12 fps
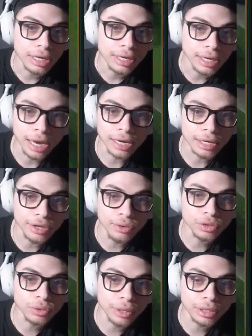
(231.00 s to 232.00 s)
and
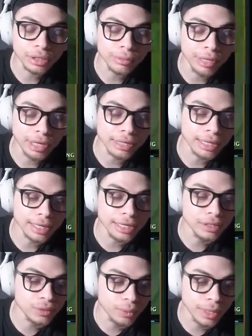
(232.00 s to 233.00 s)
Q's away to our minion, like,
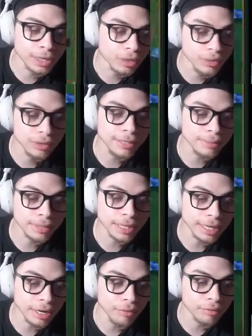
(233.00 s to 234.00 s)
he's way too deep to
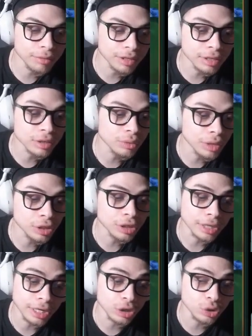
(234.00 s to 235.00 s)
get out from the situation.
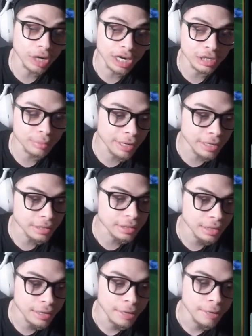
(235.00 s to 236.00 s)
He can try his best,
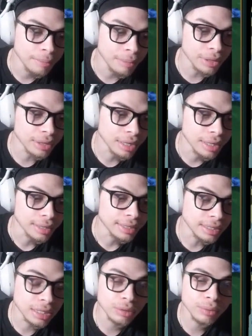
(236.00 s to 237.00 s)
but
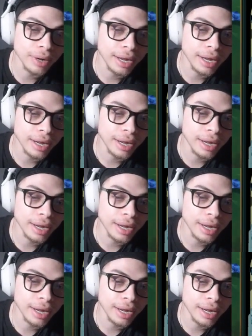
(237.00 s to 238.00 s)
this is why, like,
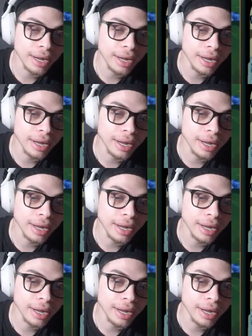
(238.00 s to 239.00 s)
you want to
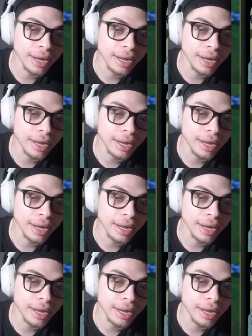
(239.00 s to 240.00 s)
always look for those
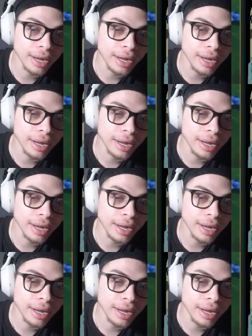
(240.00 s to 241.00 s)
advantages
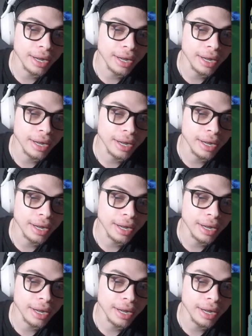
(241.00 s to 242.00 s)
against the enemy jungler.
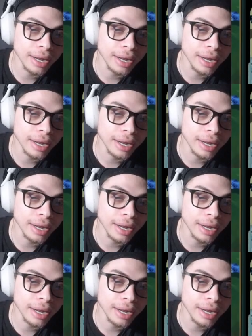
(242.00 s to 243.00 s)

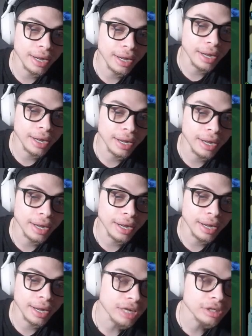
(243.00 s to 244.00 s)
Understand that you win the
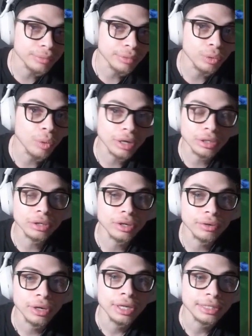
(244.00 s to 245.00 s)
matchup, you want to
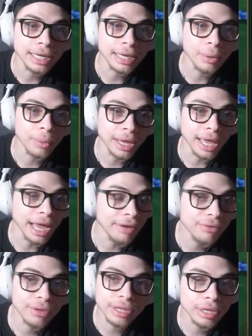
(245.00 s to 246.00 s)
take away
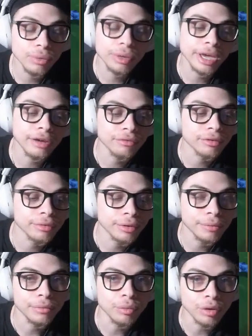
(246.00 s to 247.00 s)
everything you can from
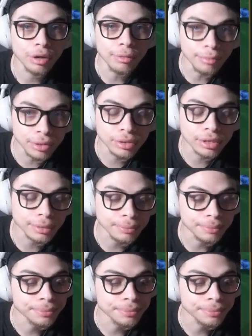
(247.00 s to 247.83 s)
them. You want to abuse them.